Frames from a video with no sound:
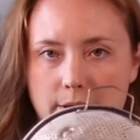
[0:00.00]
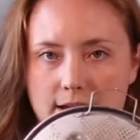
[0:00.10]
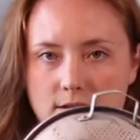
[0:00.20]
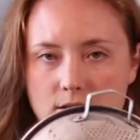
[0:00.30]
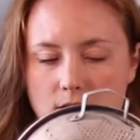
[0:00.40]

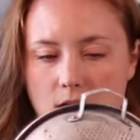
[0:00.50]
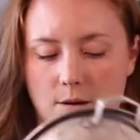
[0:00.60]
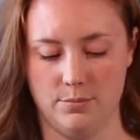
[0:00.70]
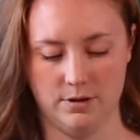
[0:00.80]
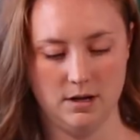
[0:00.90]
bent
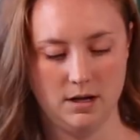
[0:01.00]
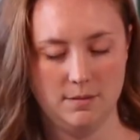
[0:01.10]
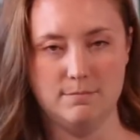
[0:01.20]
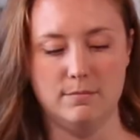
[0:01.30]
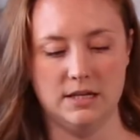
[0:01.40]
up,
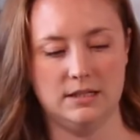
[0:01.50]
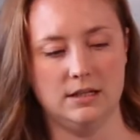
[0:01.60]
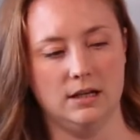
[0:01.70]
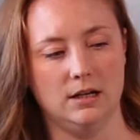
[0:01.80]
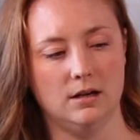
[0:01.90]

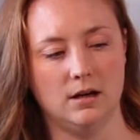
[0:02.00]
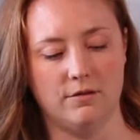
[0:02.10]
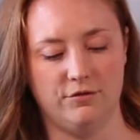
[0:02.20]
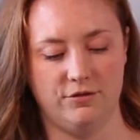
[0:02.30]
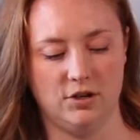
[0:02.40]
missing
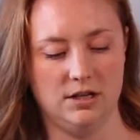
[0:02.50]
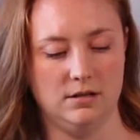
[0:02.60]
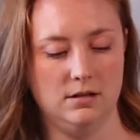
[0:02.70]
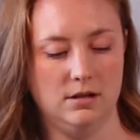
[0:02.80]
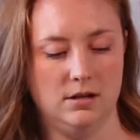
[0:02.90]
a foot
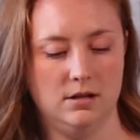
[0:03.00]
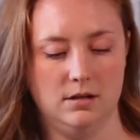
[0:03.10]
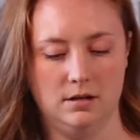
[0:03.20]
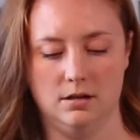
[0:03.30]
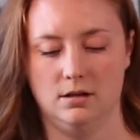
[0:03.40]

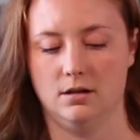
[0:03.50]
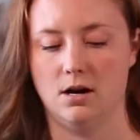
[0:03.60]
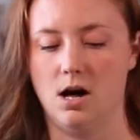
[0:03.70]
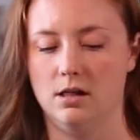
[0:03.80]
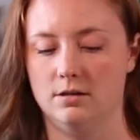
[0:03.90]

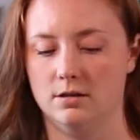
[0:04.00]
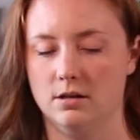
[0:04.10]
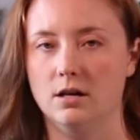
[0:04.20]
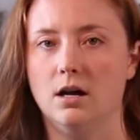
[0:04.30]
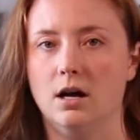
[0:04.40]

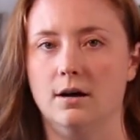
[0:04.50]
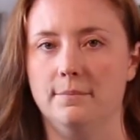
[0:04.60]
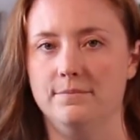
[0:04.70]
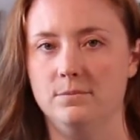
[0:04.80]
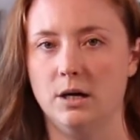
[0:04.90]
colander,
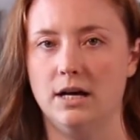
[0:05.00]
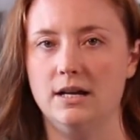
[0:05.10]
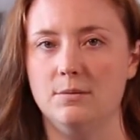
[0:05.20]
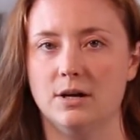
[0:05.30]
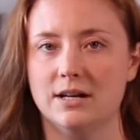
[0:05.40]

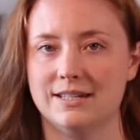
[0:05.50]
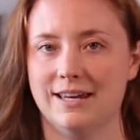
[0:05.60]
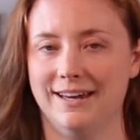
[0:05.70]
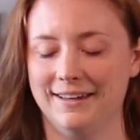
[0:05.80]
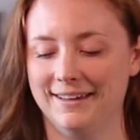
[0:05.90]
but it
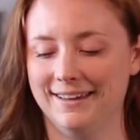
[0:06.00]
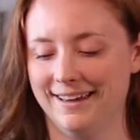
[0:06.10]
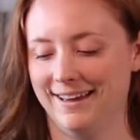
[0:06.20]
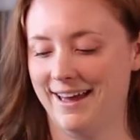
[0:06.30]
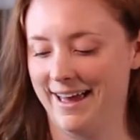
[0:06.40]
works.
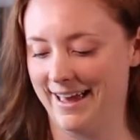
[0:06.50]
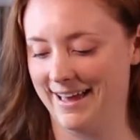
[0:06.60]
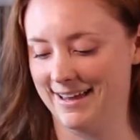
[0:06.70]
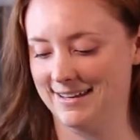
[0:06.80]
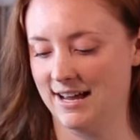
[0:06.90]

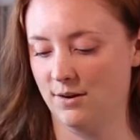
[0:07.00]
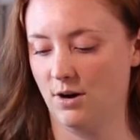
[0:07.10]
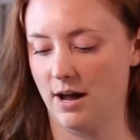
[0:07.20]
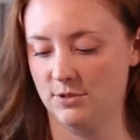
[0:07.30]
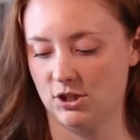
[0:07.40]
And
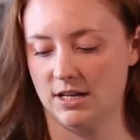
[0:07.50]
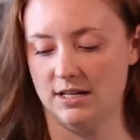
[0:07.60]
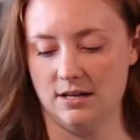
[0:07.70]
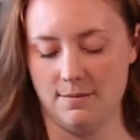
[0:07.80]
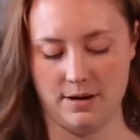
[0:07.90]
I'm just
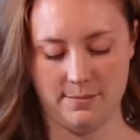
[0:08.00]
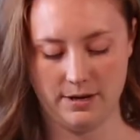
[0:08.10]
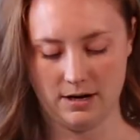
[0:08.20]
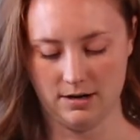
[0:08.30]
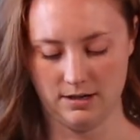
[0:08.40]
going to dump my
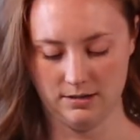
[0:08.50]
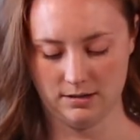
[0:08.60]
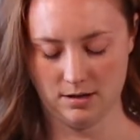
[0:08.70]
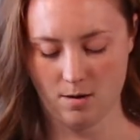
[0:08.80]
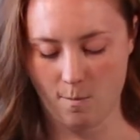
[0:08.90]

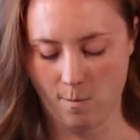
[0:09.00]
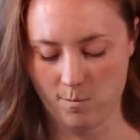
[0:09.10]
berries